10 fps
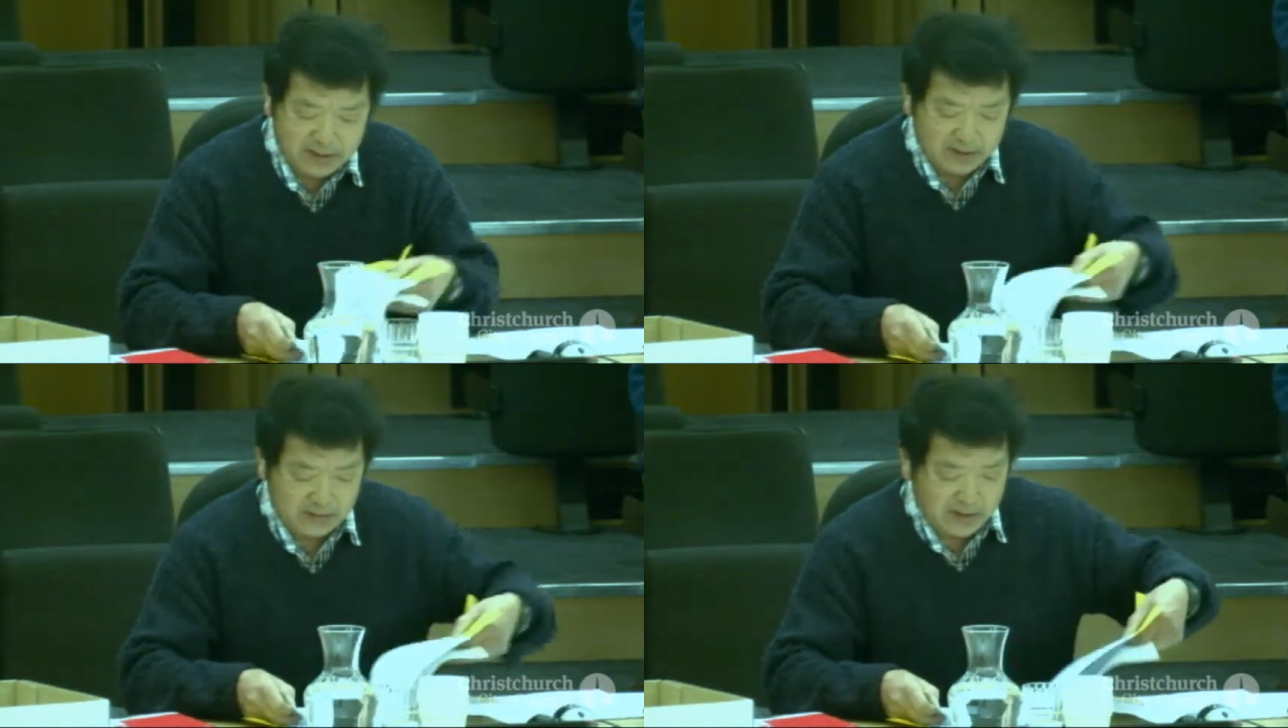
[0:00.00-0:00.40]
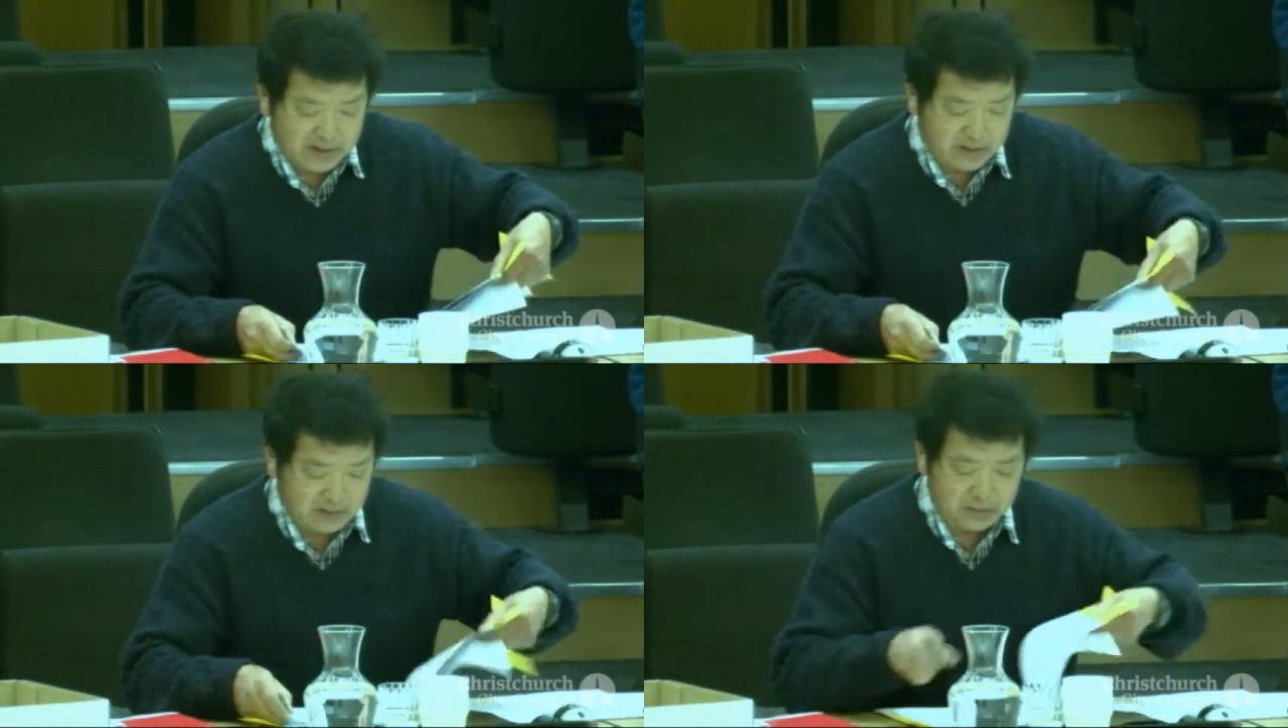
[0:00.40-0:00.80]
And
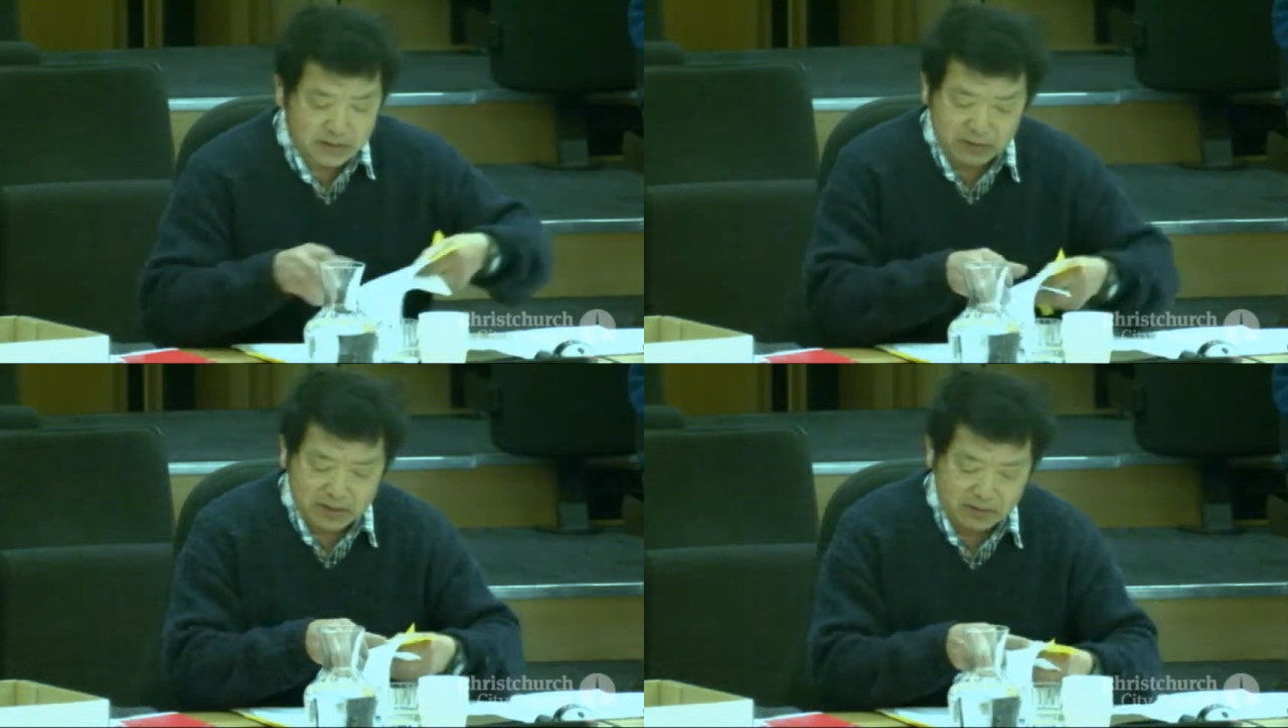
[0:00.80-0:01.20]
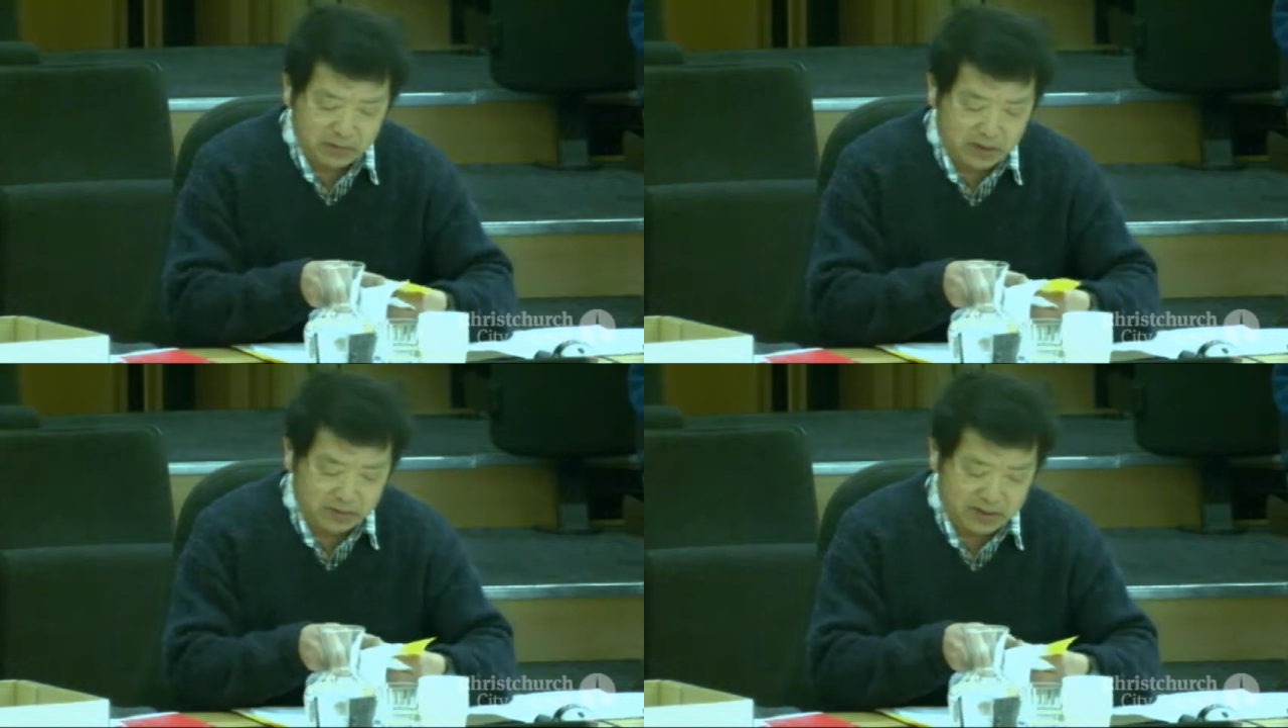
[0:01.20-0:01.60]

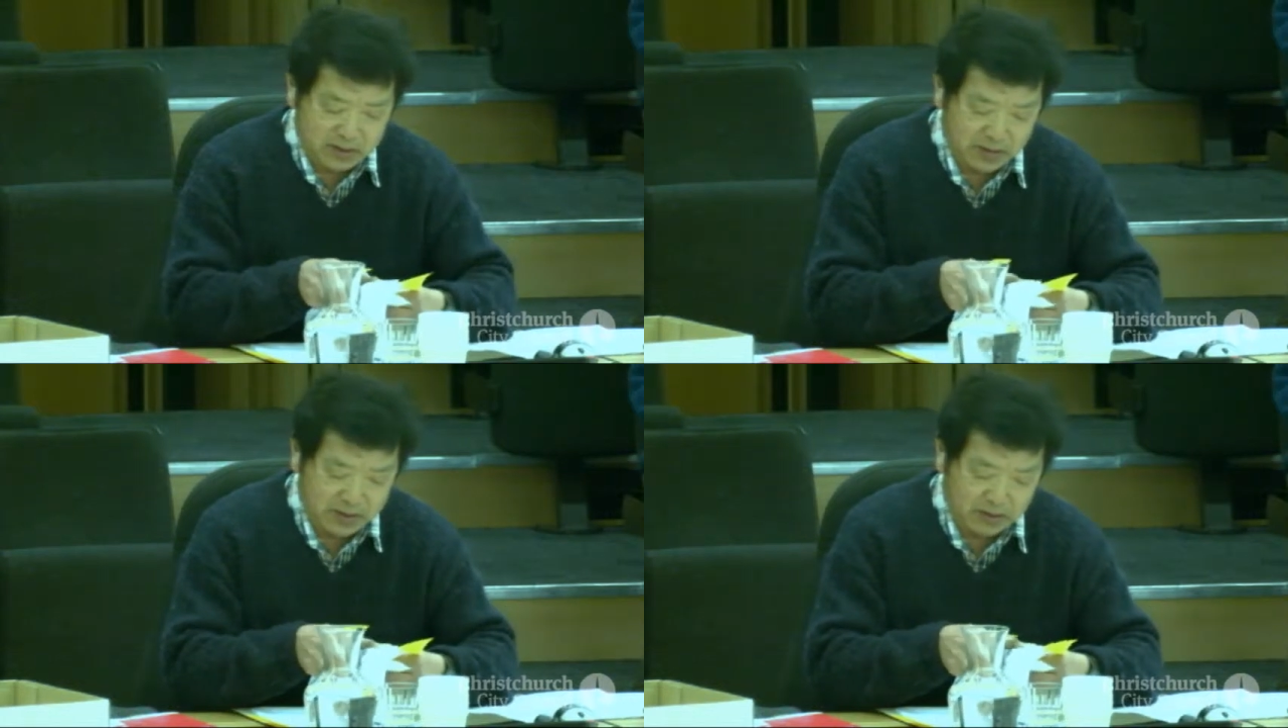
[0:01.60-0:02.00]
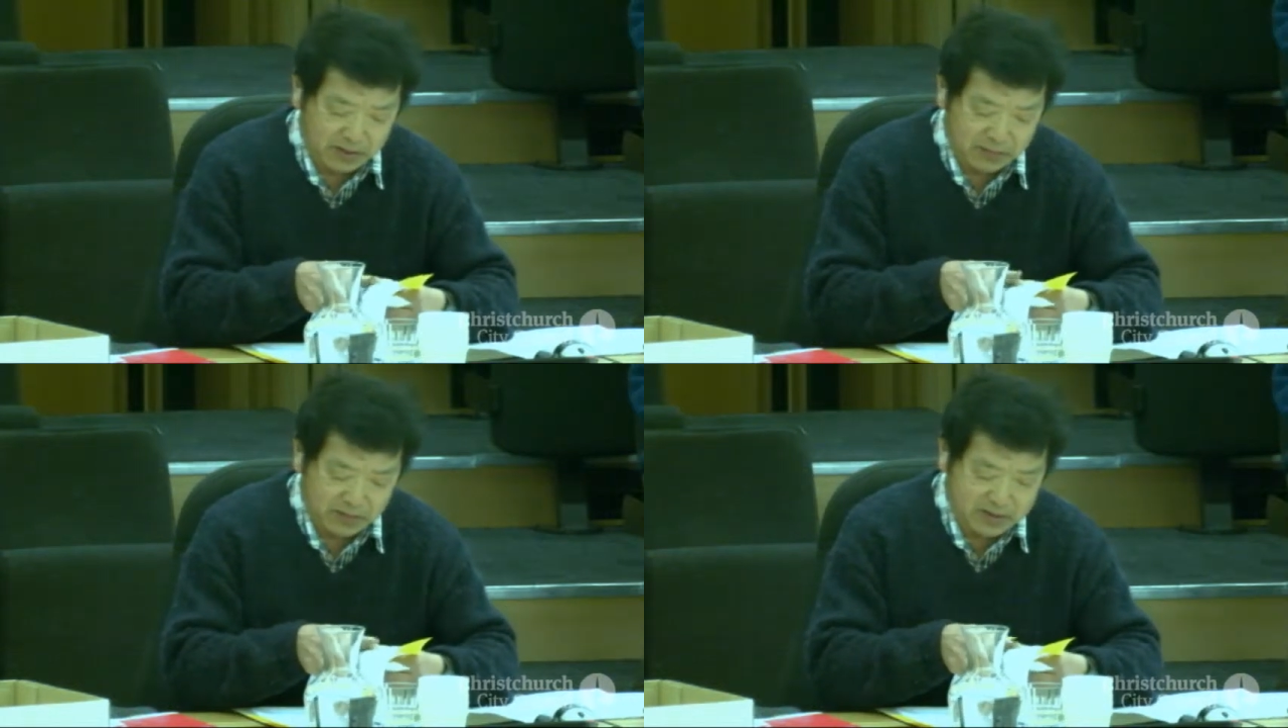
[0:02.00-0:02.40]
when I read this
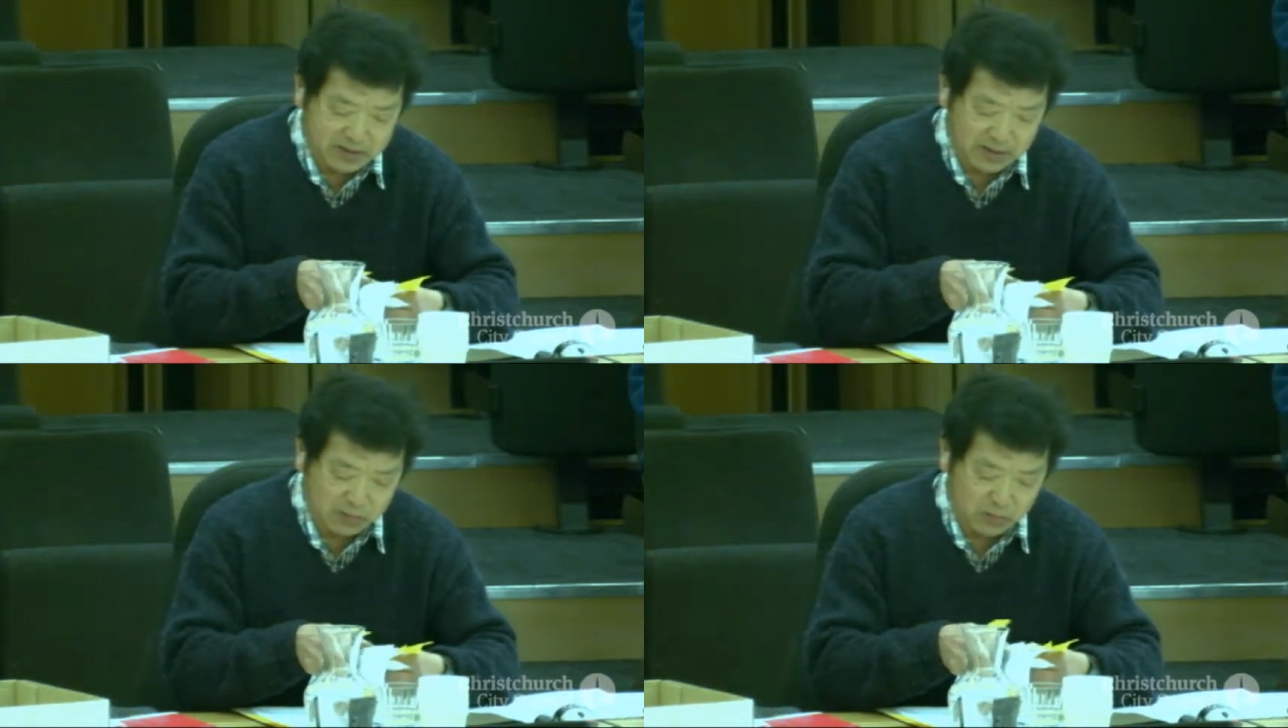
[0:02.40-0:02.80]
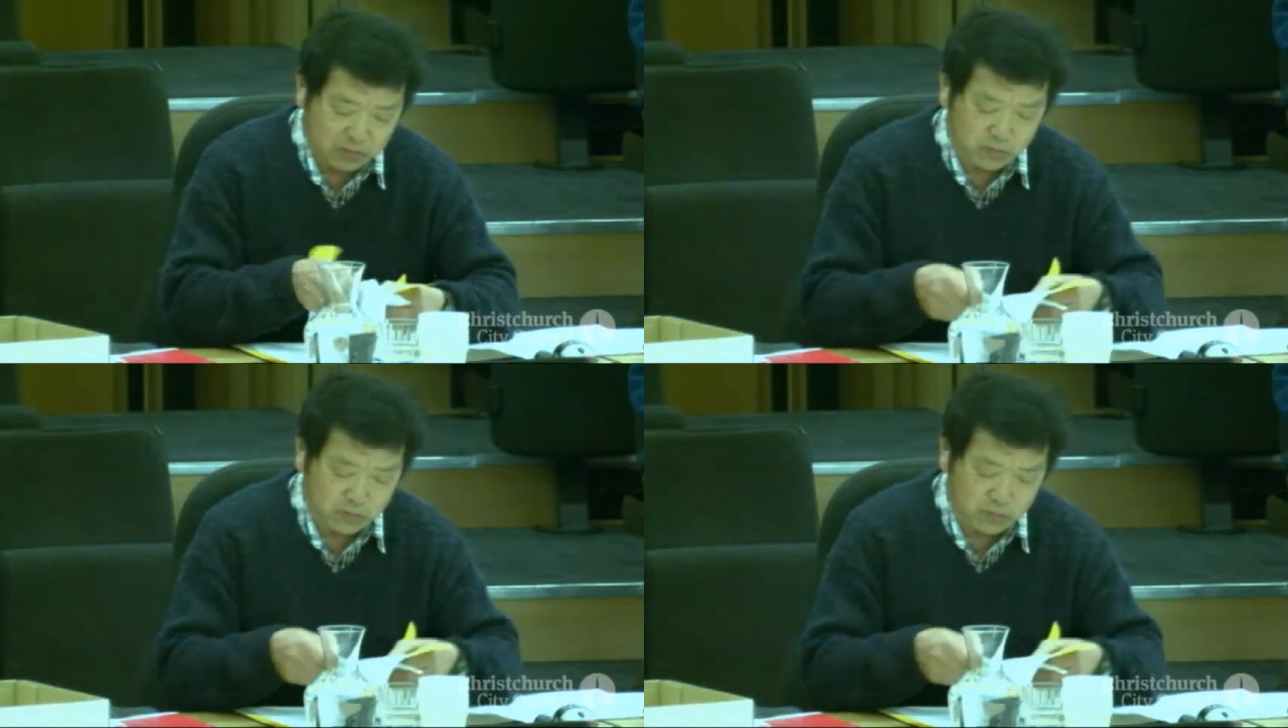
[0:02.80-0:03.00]
paragraph, you understand